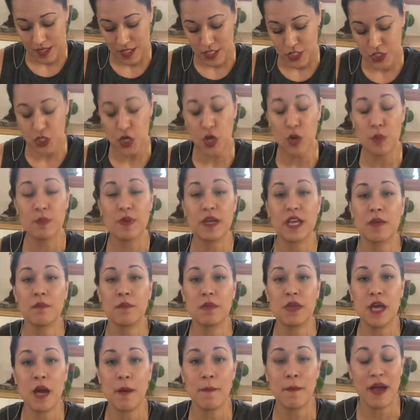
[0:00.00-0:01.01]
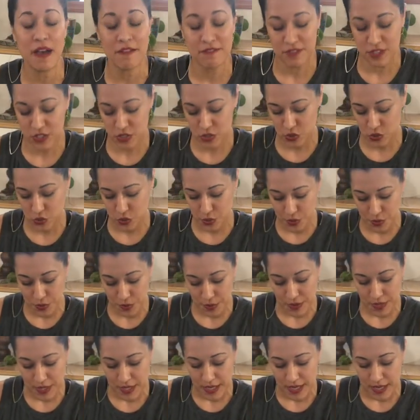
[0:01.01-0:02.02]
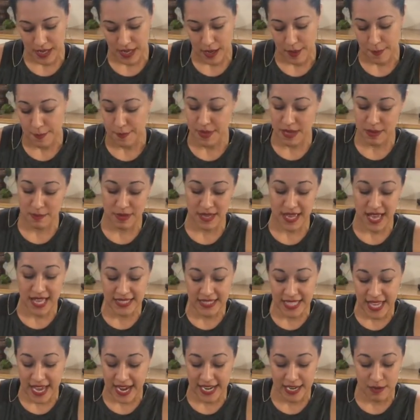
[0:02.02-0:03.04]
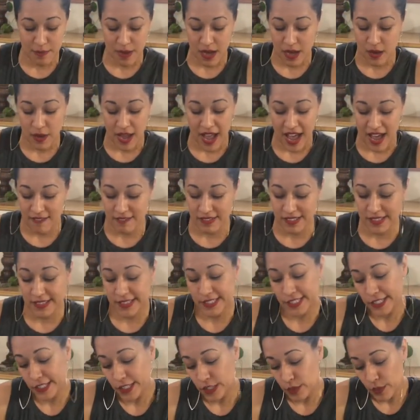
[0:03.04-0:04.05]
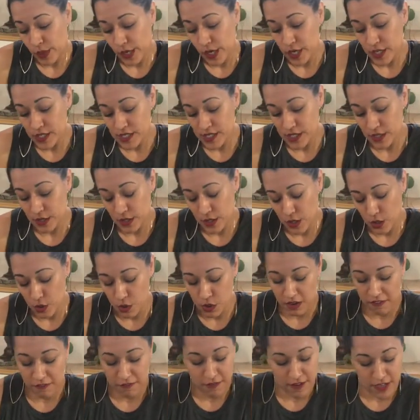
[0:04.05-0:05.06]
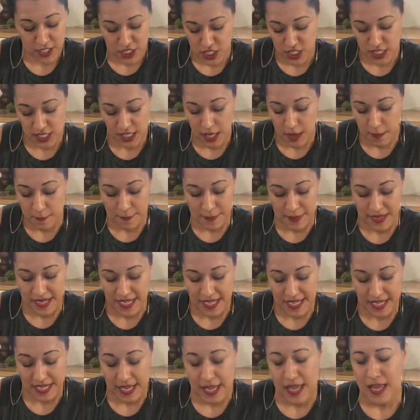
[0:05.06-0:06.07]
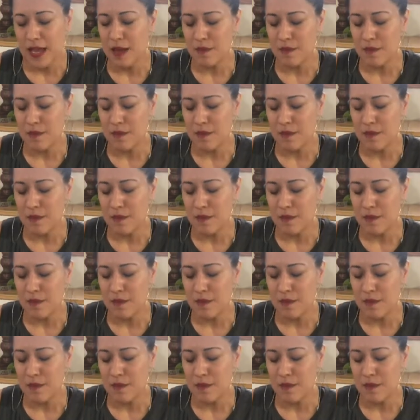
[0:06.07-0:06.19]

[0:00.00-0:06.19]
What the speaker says: Joe picked me up after school. Maybe I lied about having theater rehearsal or a French club meeting.